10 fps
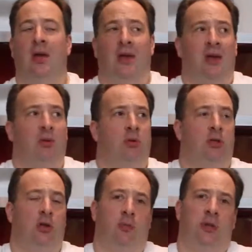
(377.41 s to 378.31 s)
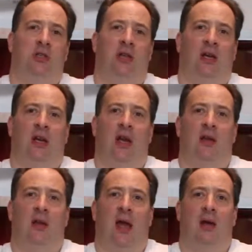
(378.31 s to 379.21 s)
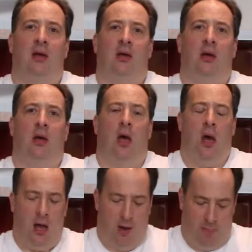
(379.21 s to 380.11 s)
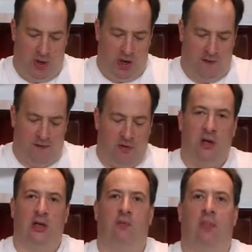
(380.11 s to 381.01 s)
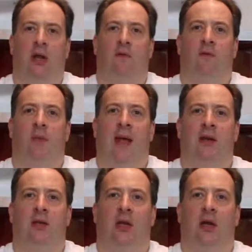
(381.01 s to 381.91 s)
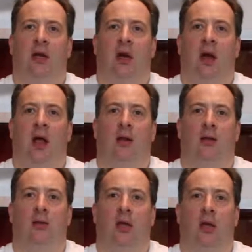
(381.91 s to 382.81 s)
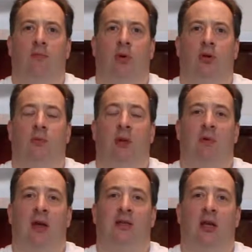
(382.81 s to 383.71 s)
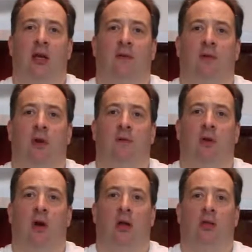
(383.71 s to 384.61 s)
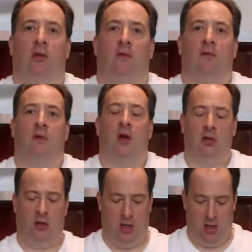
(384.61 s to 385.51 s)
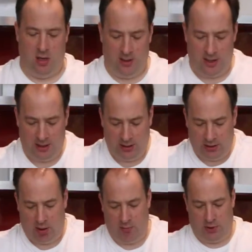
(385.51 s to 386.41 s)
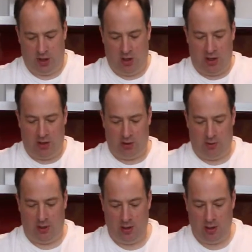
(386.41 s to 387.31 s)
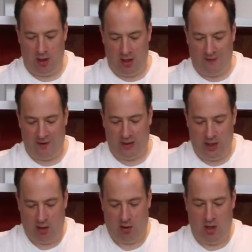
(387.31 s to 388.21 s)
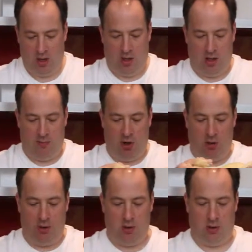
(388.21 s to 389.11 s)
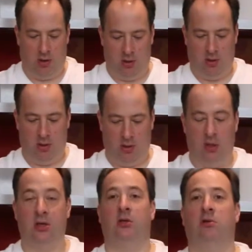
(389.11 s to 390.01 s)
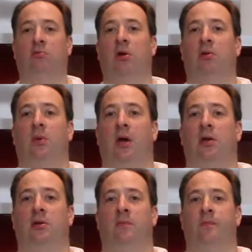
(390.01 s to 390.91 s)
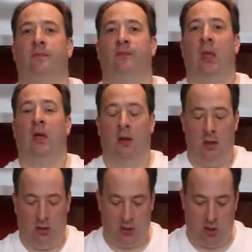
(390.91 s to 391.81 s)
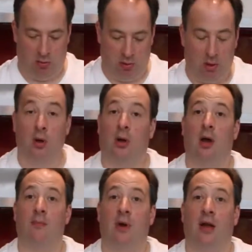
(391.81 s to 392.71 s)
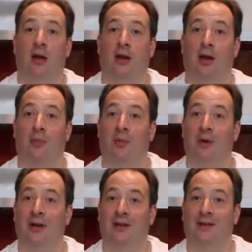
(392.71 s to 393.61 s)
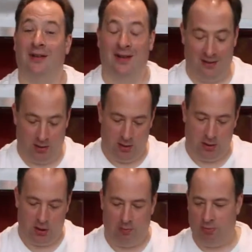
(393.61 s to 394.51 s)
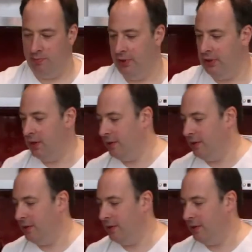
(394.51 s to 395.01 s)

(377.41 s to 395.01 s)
It will still be sticky at the end, but after it's been fermenting and then possibly resting even overnight in the fridge, then this is going to turn into a lovely dough. At the moment, this is a real mess. So come back in a couple of minutes, the job will be done.